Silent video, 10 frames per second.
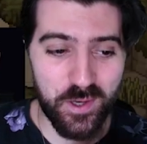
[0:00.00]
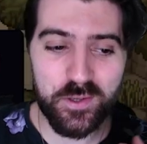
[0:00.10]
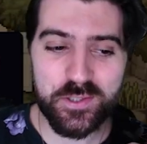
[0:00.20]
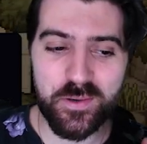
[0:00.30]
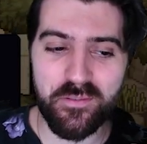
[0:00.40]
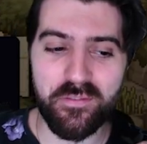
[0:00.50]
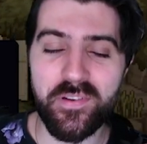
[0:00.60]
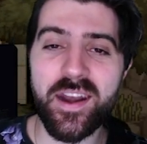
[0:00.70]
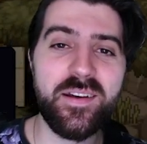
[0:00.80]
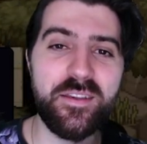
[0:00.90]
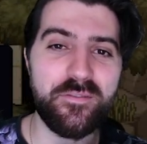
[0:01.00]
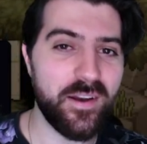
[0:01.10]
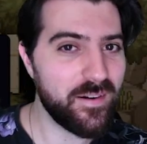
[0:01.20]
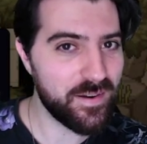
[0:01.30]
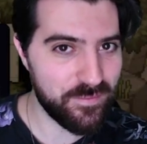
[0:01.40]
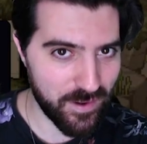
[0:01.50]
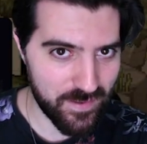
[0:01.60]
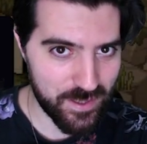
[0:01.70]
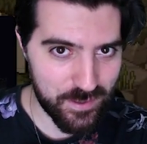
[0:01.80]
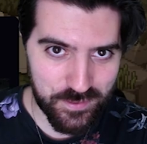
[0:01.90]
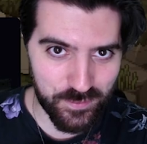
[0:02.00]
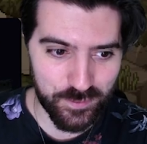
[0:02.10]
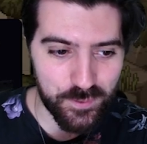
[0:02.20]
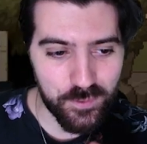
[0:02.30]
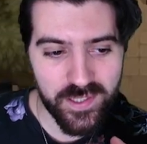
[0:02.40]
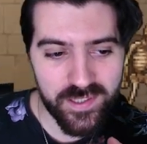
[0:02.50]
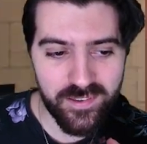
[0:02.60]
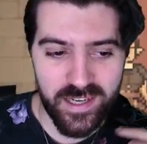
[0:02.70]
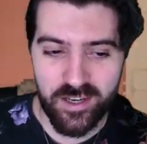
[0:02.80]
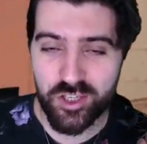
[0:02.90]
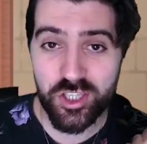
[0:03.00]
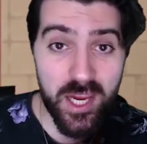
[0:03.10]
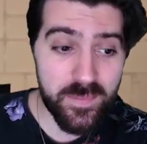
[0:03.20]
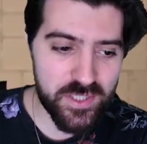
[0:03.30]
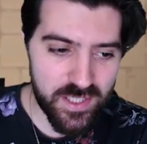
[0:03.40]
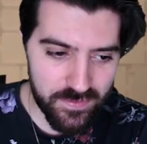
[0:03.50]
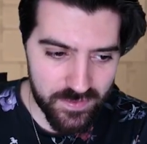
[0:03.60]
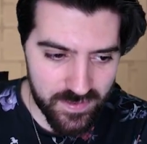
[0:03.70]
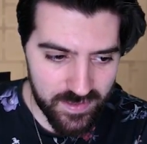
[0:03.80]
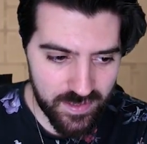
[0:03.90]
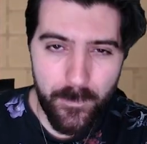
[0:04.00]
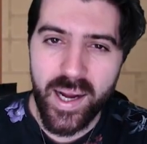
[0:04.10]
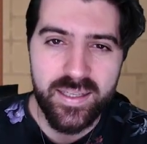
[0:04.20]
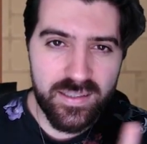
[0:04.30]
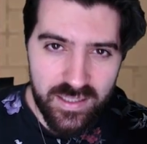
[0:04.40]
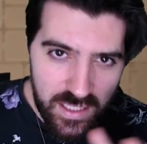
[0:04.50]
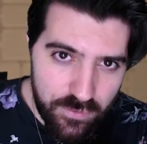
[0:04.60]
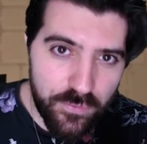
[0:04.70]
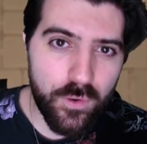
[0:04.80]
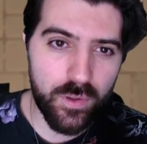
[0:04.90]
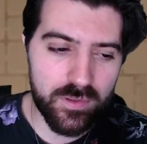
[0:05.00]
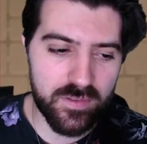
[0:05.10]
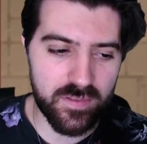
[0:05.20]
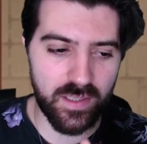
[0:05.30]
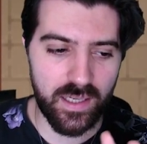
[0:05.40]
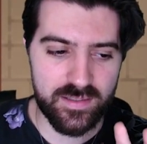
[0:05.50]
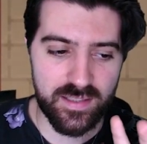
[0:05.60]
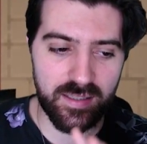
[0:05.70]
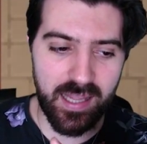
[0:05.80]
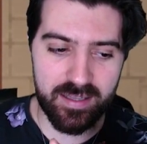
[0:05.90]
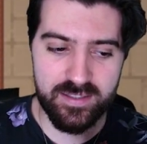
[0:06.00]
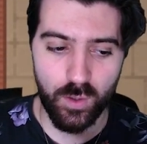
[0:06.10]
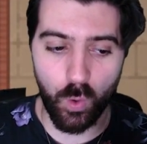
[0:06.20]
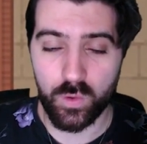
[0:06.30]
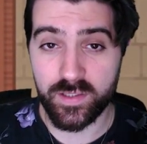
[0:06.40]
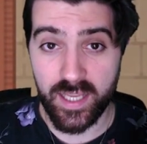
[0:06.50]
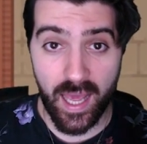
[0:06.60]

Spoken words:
also a very useful tool here in Shapeshift. By default, it selects all the